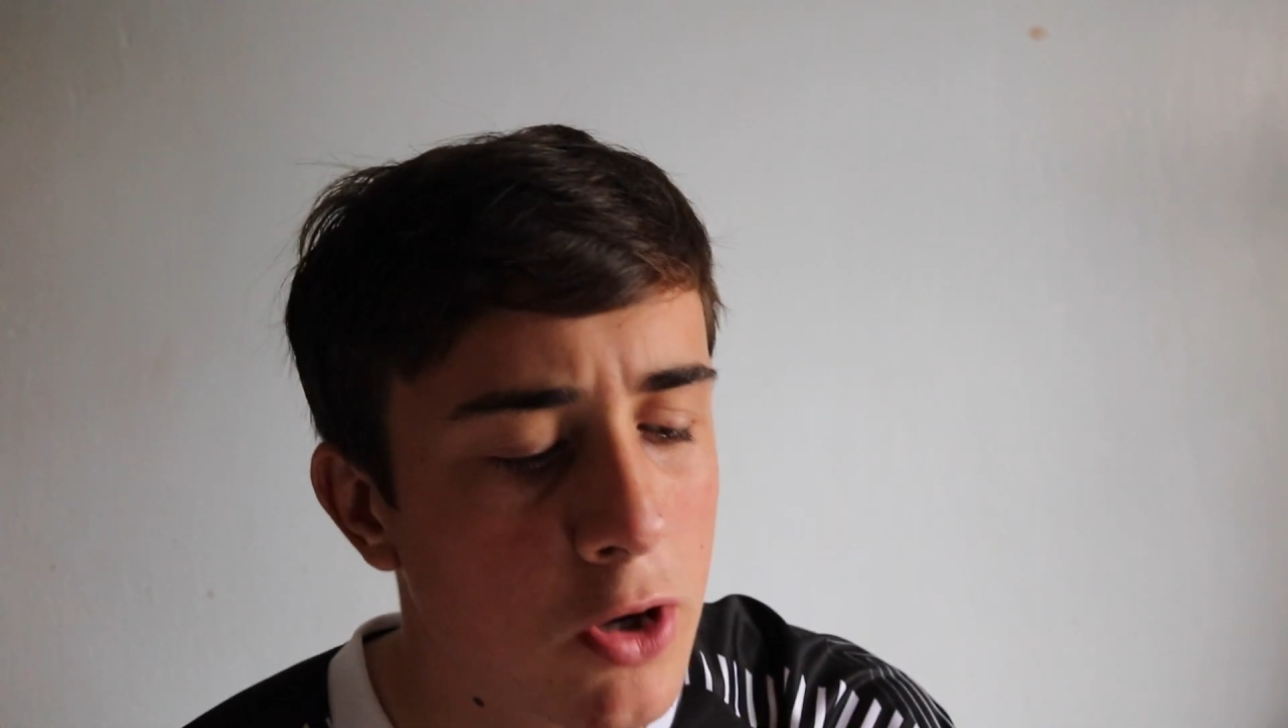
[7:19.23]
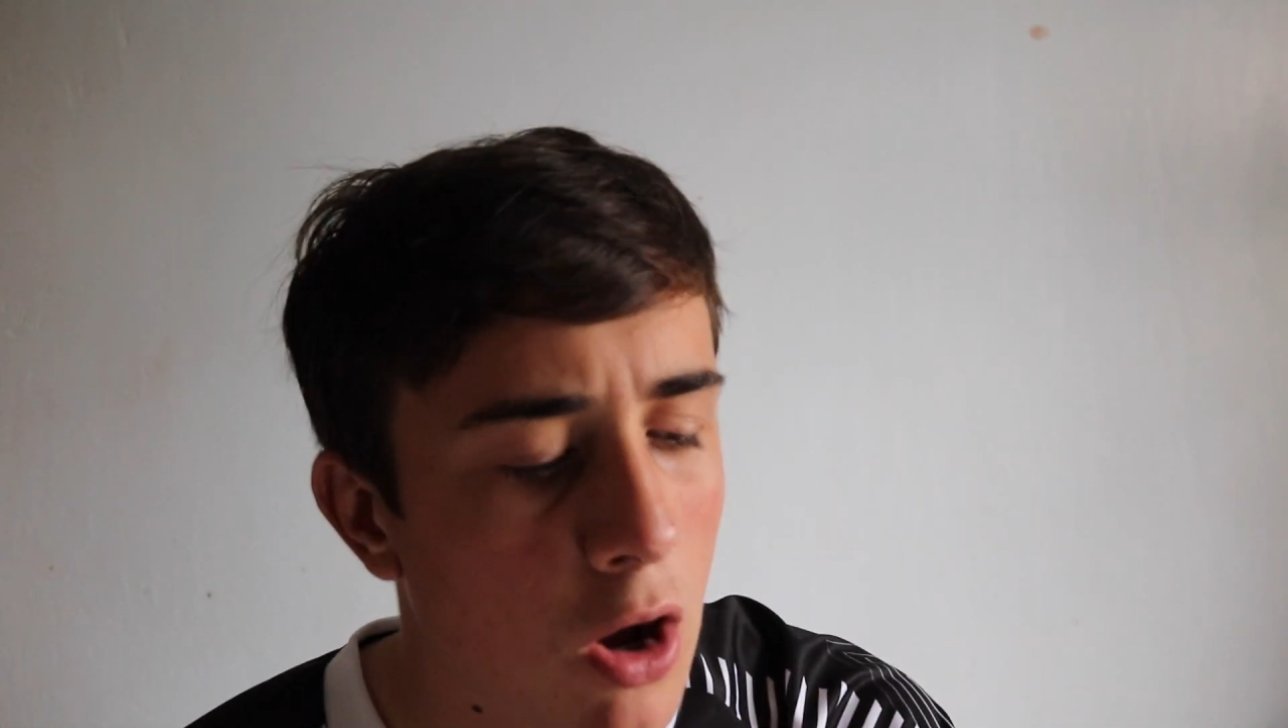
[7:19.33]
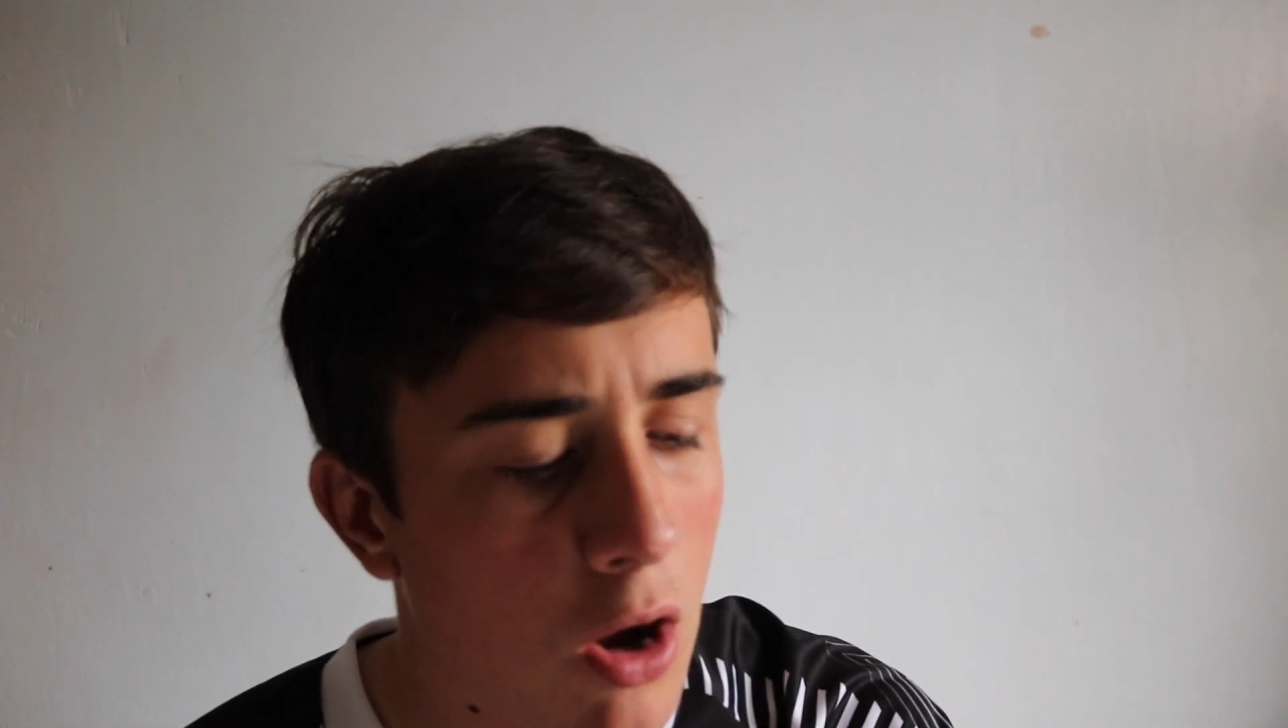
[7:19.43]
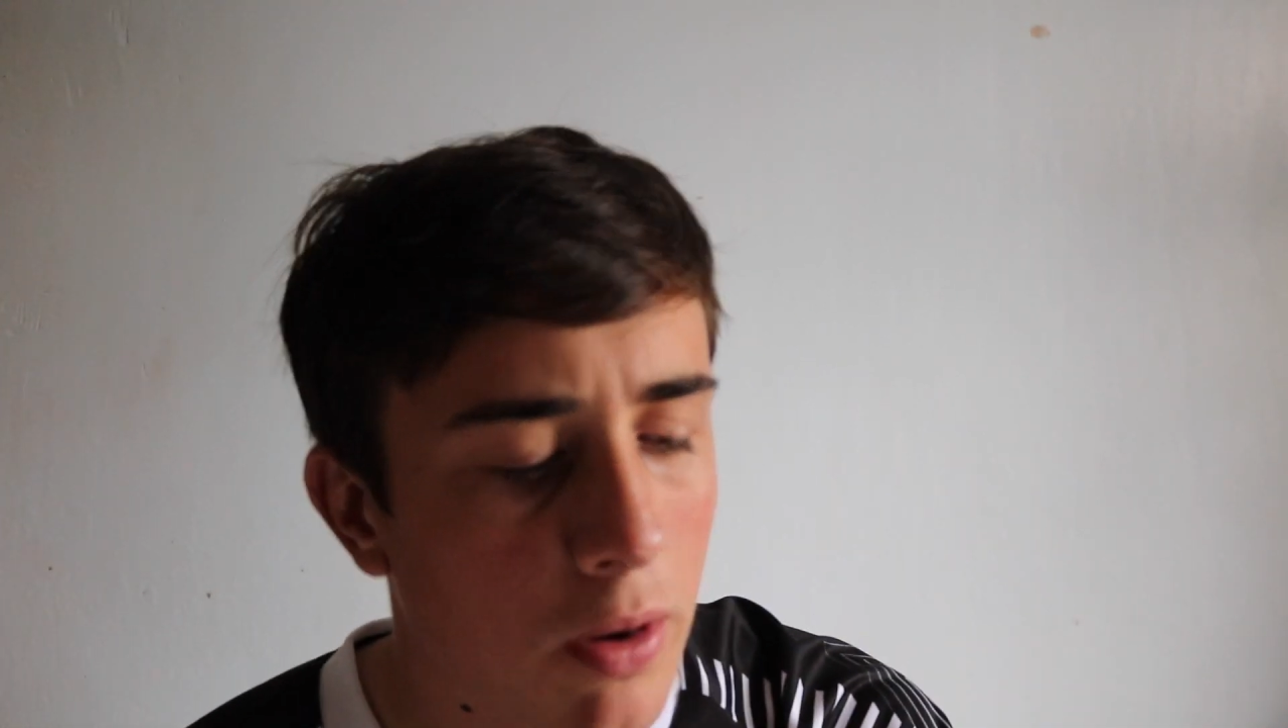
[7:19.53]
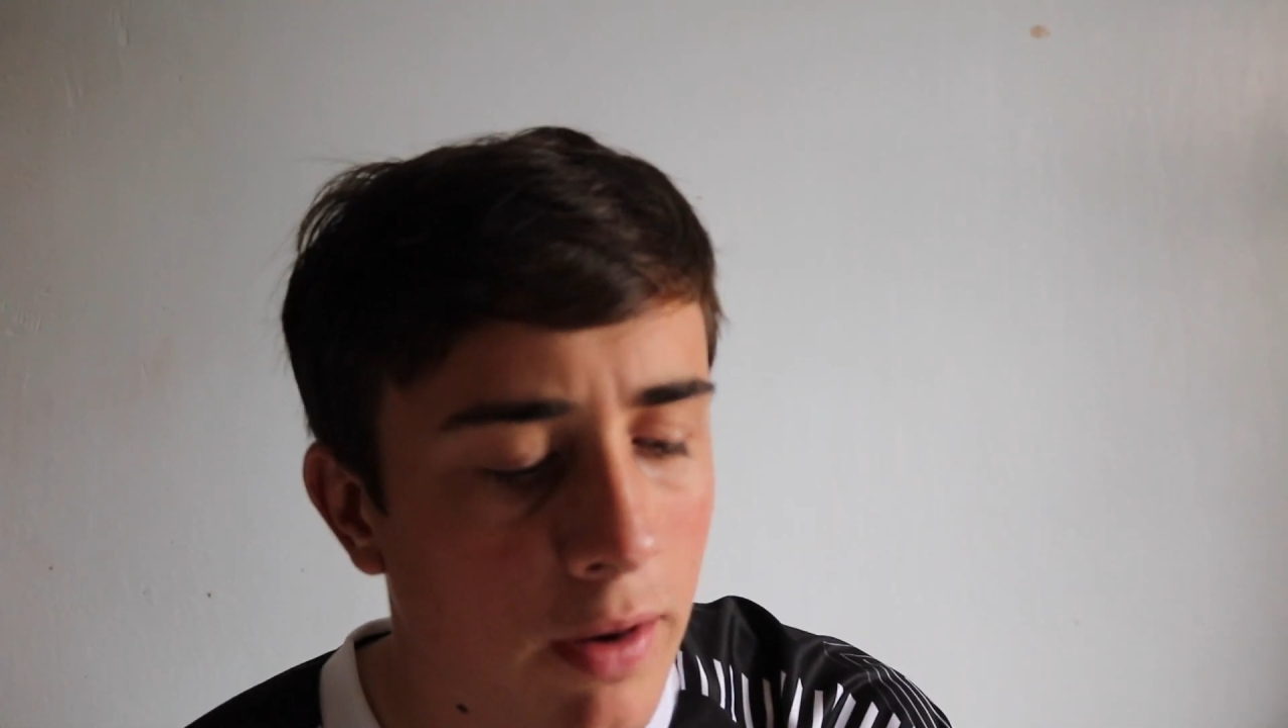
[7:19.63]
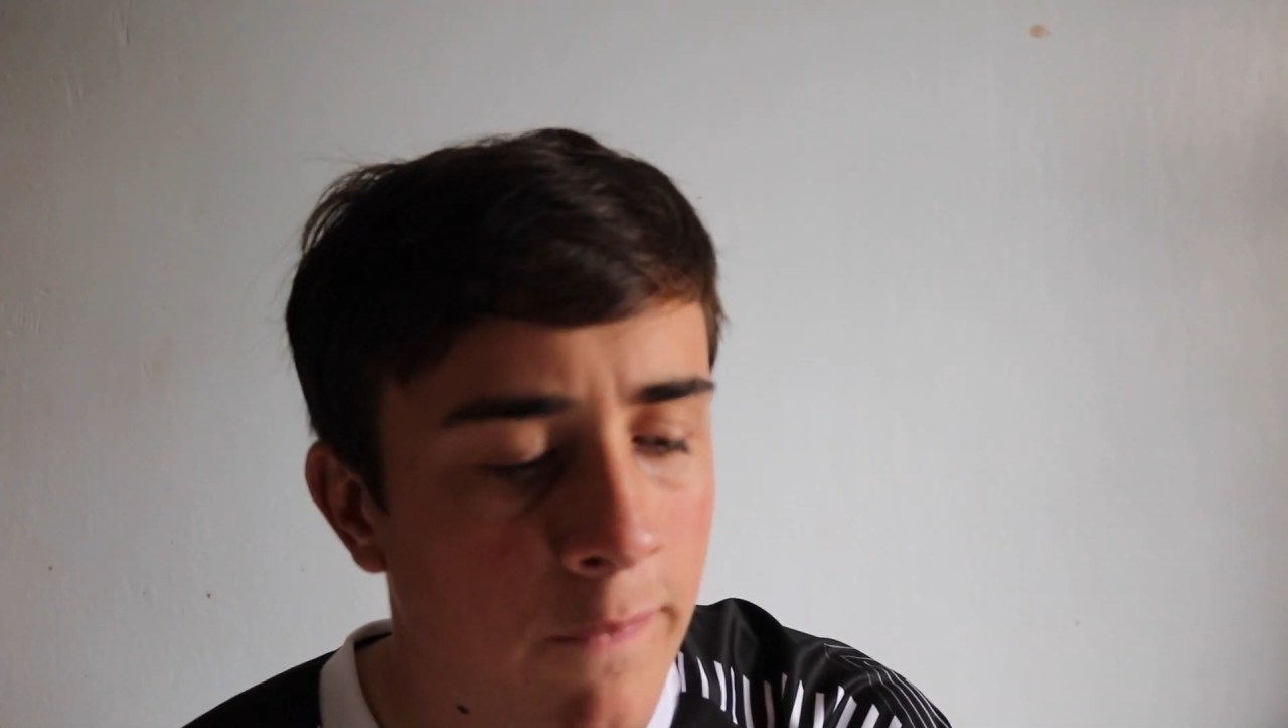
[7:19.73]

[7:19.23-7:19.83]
not a